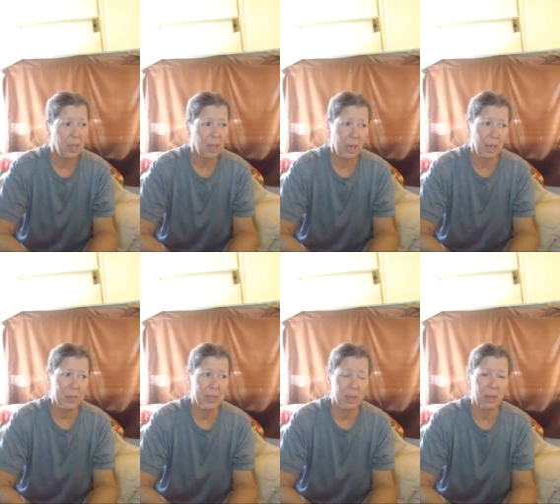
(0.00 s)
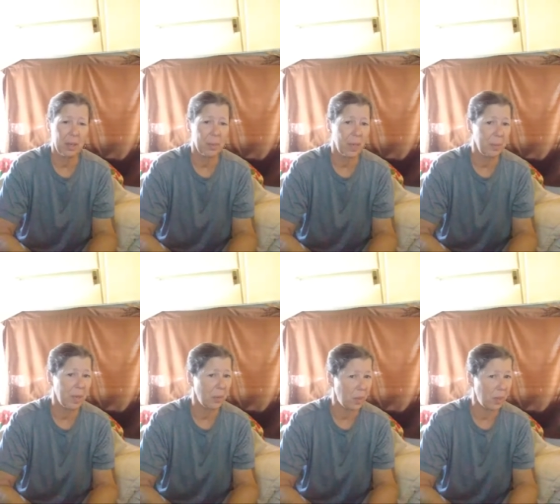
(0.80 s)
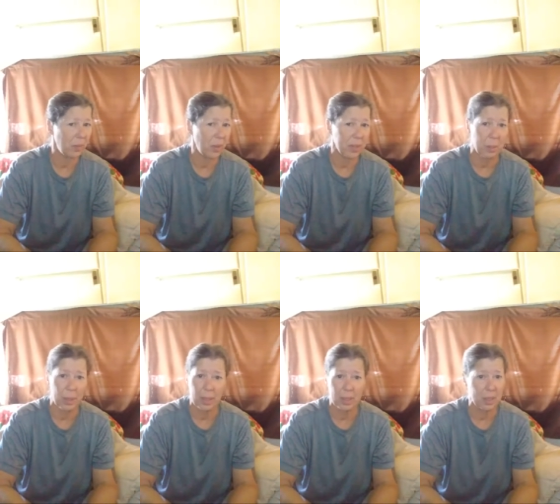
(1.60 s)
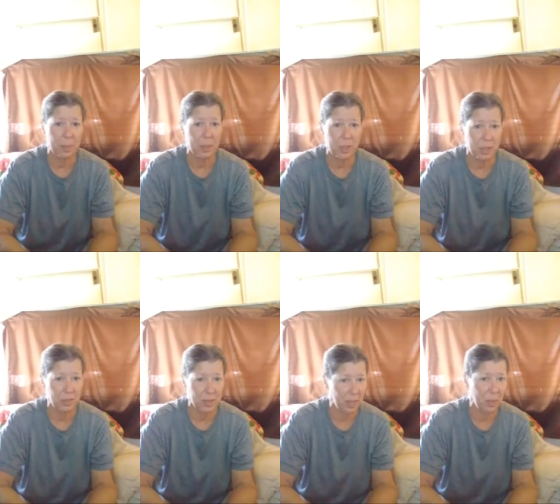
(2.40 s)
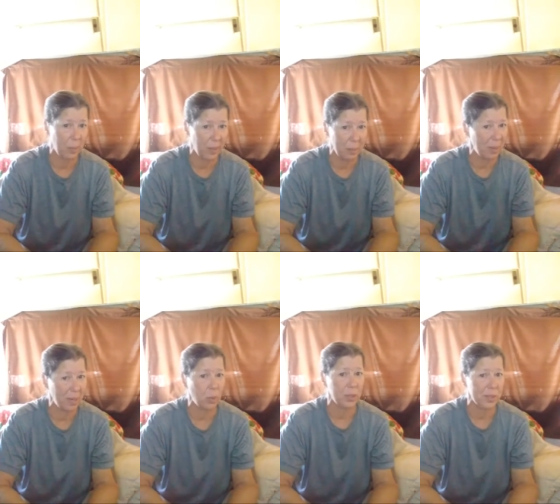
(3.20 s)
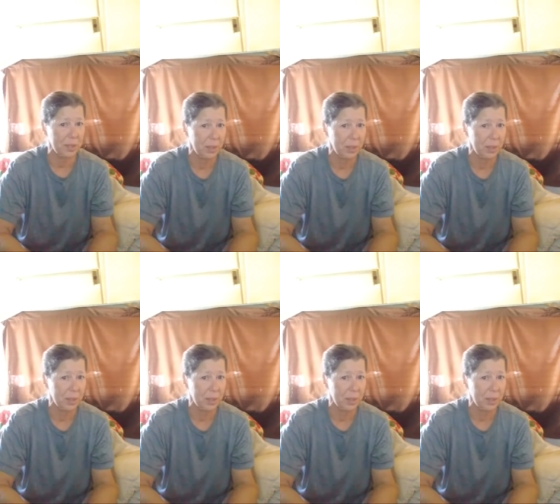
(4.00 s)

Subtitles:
I'm sorry, but I'm not aware of all this brand inspection stuff because I don't brand my horses.